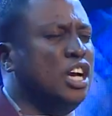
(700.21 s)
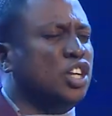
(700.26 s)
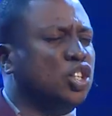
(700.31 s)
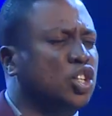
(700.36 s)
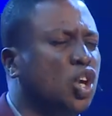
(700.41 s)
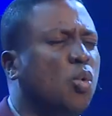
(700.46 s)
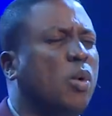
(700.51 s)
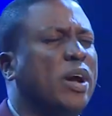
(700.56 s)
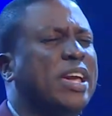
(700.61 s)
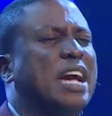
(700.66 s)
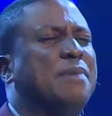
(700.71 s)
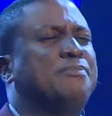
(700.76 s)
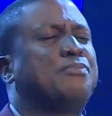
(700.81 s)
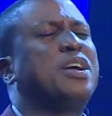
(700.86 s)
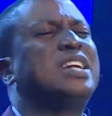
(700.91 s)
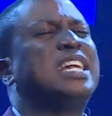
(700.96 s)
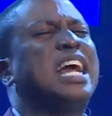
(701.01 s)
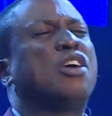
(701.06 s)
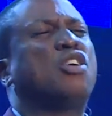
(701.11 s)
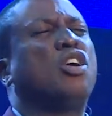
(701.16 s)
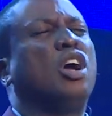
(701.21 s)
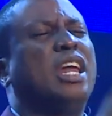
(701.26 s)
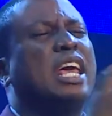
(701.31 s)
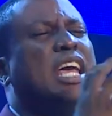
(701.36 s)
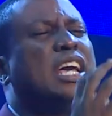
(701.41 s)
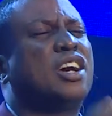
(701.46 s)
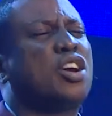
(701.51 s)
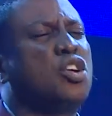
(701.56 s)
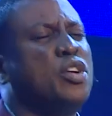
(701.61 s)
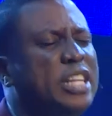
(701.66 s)
So when you are praying that God
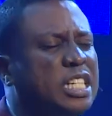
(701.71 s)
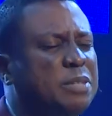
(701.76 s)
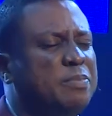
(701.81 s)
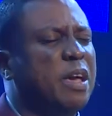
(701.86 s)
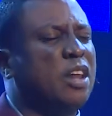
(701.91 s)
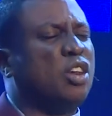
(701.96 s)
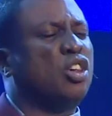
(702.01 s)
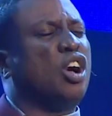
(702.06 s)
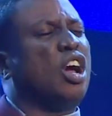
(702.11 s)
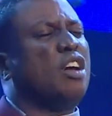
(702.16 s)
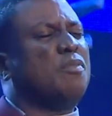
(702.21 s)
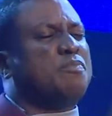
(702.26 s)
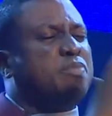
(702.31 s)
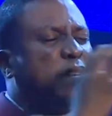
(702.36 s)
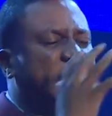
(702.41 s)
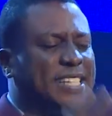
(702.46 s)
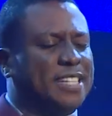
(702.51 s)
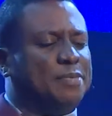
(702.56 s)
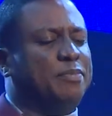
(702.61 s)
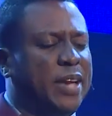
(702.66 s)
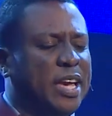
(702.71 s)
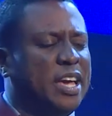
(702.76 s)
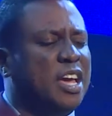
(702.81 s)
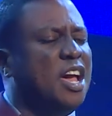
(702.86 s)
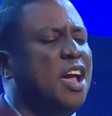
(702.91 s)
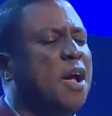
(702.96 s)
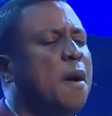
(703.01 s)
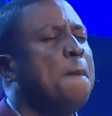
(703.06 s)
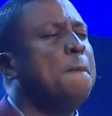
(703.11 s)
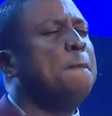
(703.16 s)
increase me, God bless me,
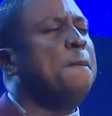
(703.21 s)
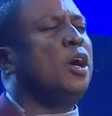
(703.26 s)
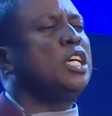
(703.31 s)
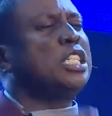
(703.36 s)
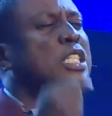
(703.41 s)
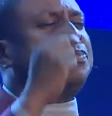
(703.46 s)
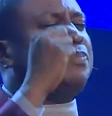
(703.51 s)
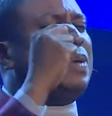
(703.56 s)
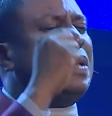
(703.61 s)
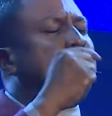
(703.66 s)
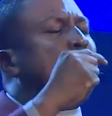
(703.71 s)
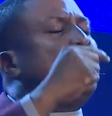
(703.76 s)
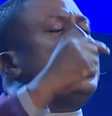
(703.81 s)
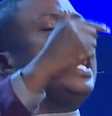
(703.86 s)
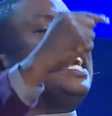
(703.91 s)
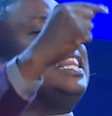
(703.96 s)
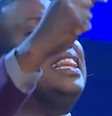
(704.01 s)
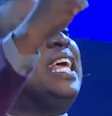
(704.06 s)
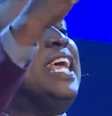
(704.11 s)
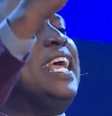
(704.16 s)
most people in